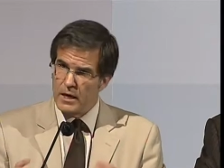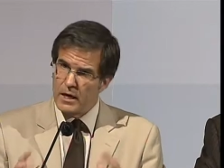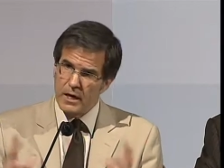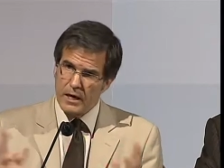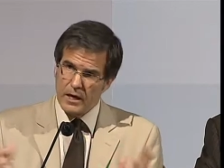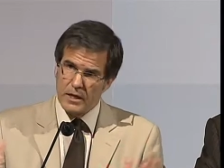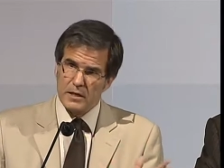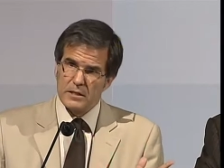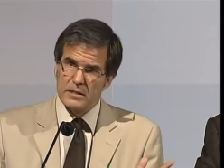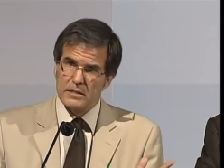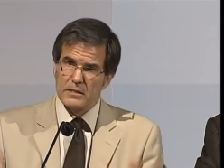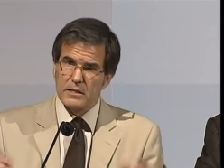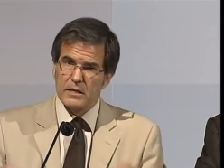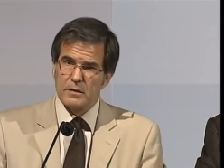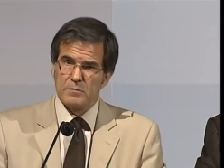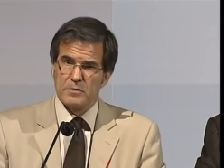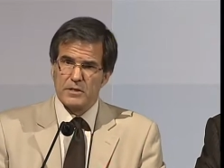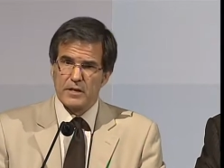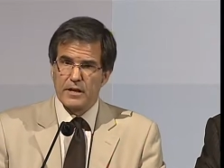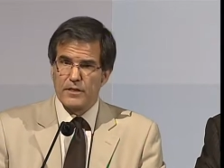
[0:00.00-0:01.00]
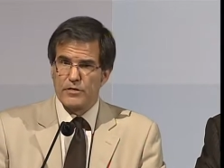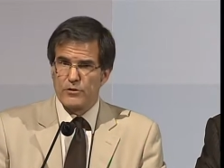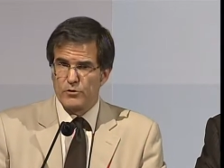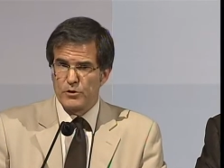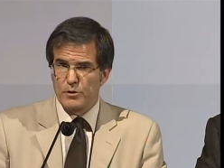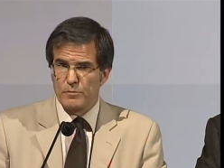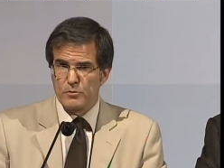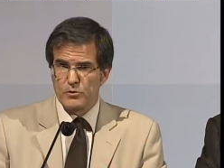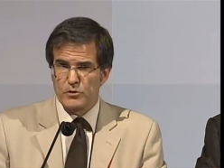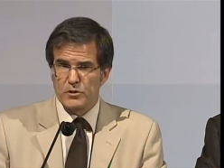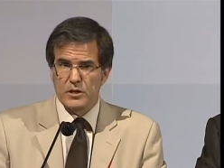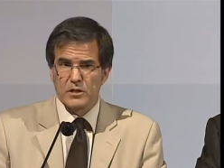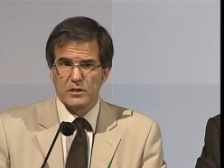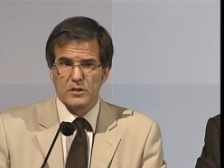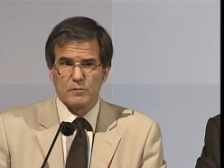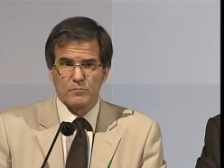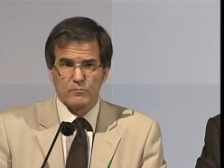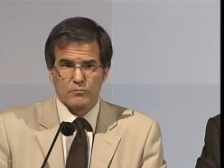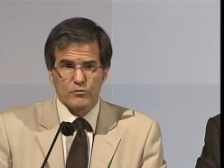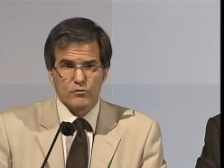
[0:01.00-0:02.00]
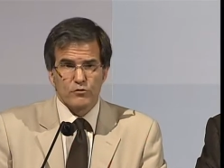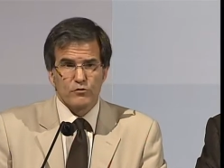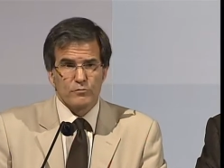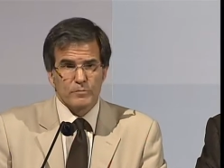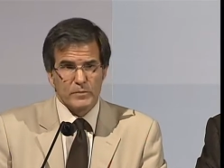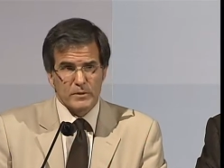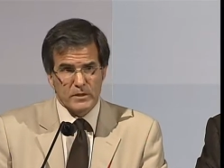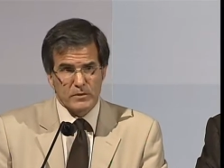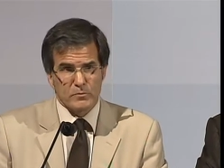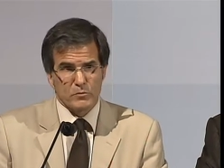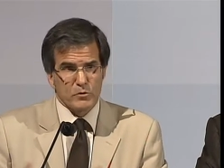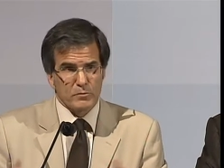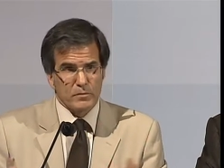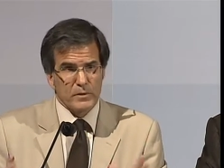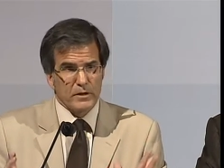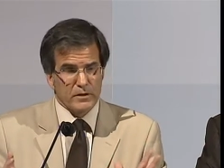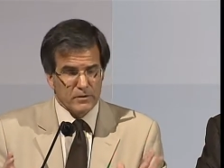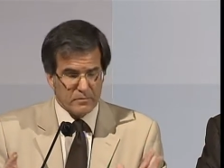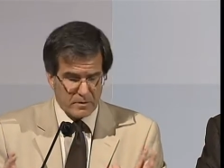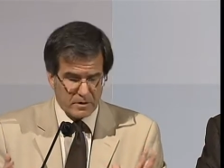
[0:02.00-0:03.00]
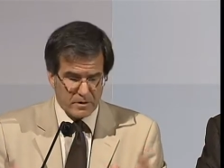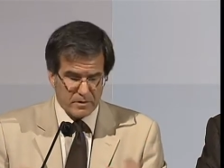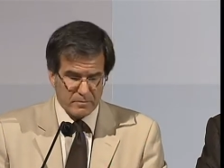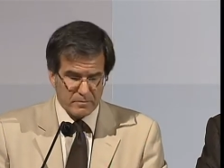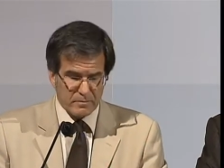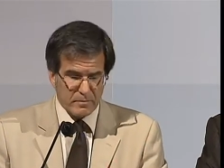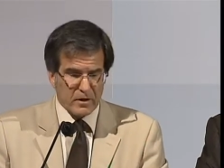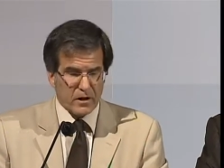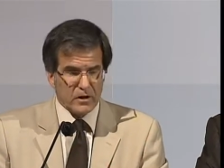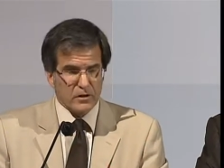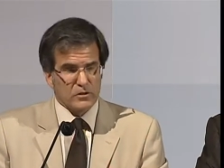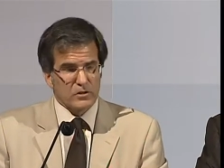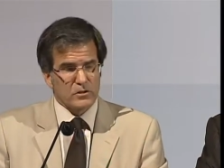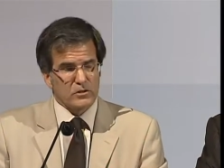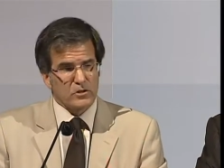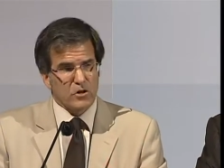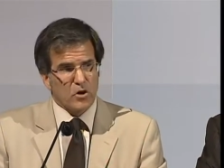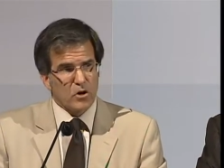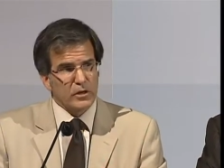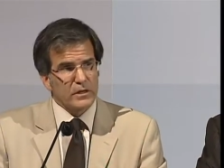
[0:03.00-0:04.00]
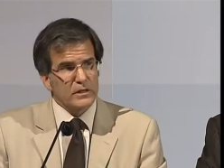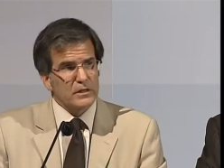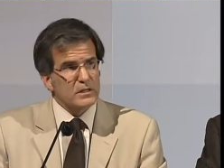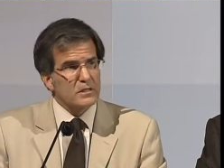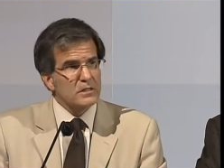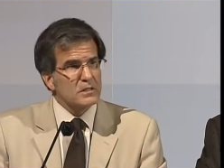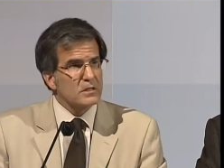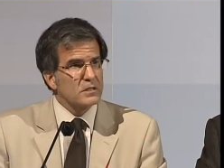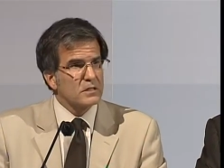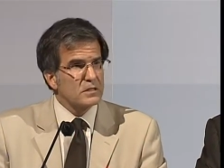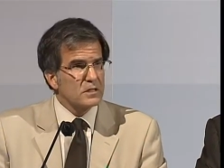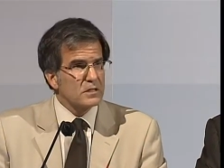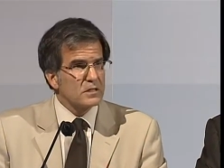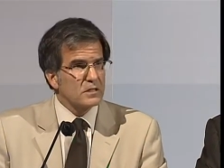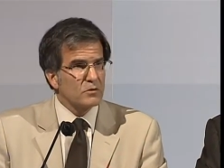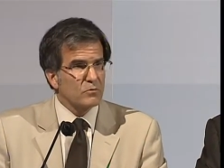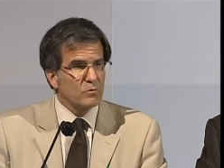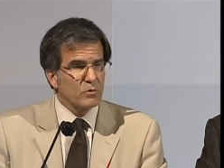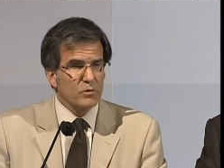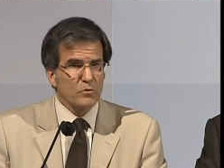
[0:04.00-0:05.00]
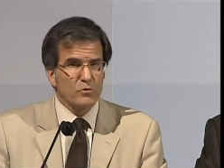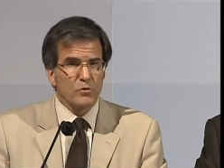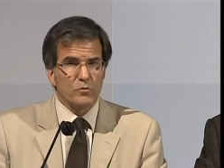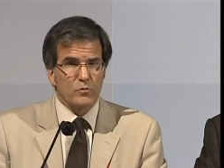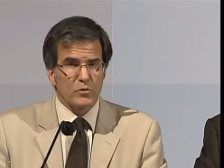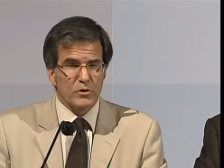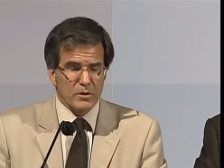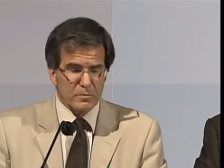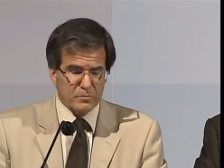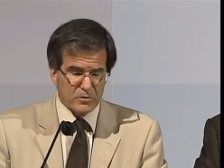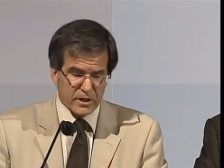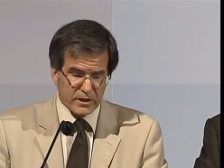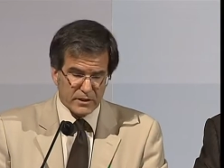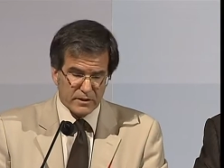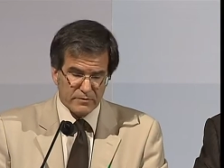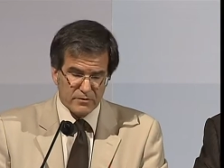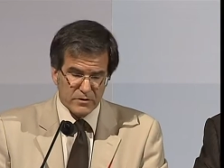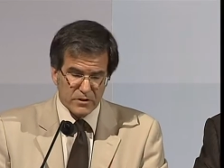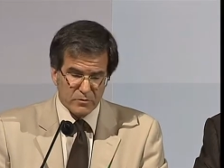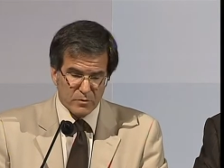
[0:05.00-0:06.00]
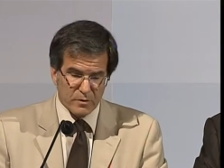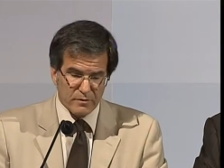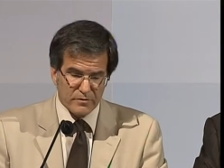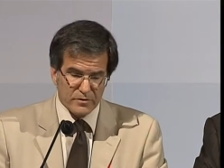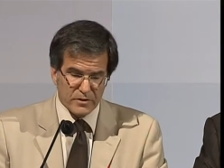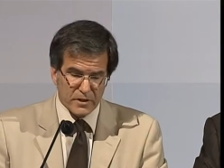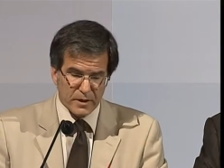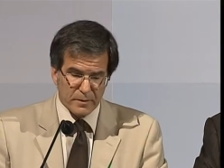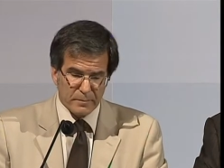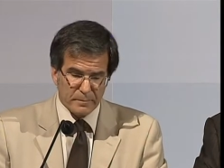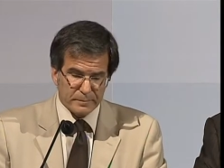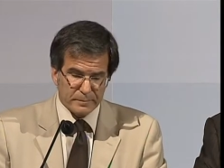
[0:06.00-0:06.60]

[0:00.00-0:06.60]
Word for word: and it seems that a 30% improvement would be a, a, a, target that's consistent with, with the objectives that we've set.